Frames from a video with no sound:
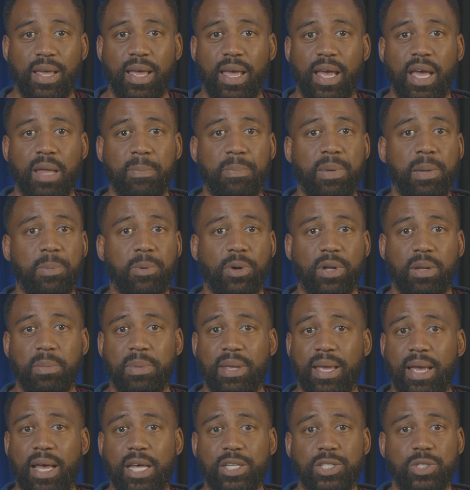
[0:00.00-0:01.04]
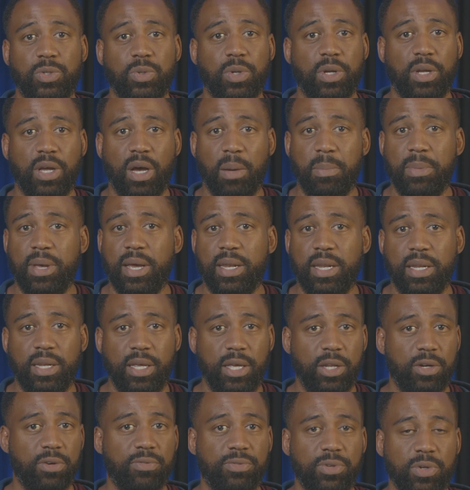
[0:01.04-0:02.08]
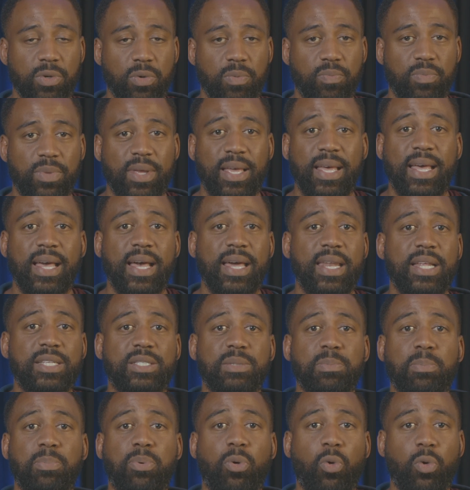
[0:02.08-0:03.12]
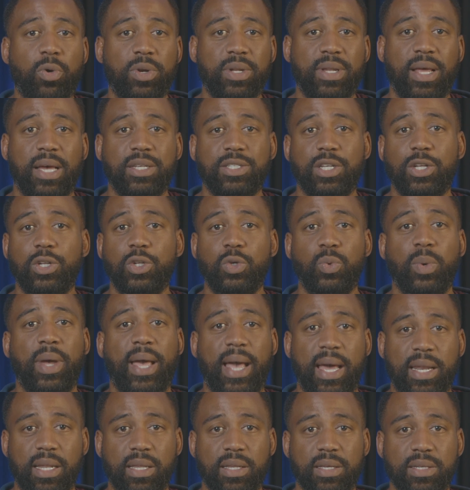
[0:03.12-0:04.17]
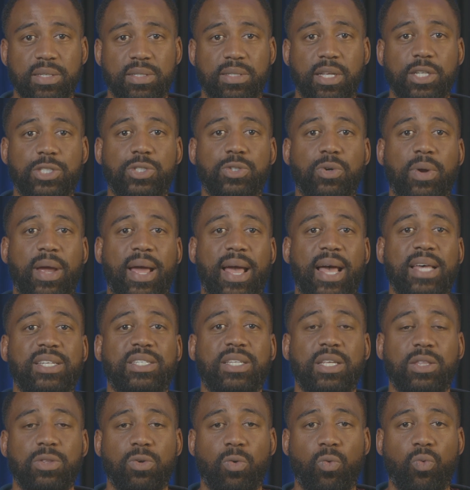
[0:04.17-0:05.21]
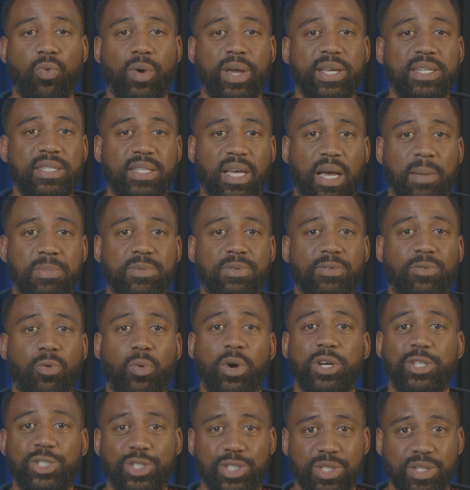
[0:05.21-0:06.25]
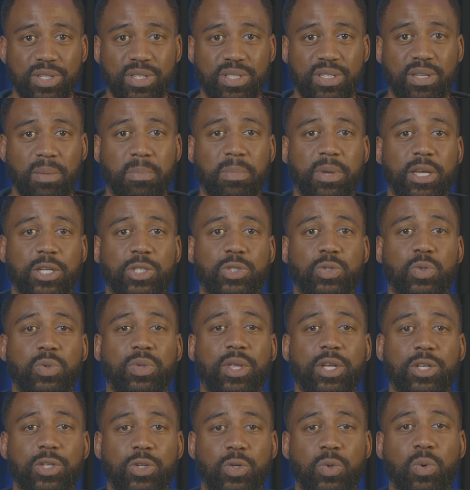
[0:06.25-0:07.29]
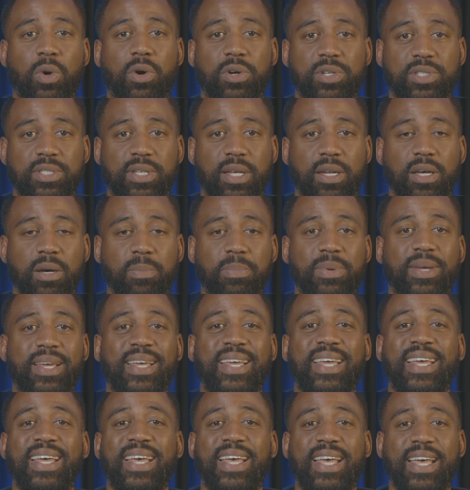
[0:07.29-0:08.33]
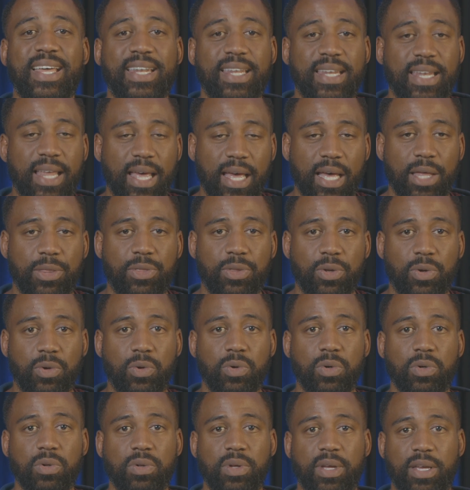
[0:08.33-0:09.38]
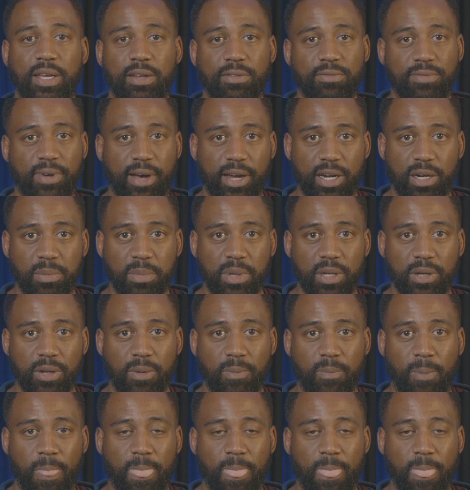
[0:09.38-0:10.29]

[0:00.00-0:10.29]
and people are going to be asking you to come in and interview. And it's important as a new analyst that you're asking the right types of questions to make sure that you are set up in an ethical environment.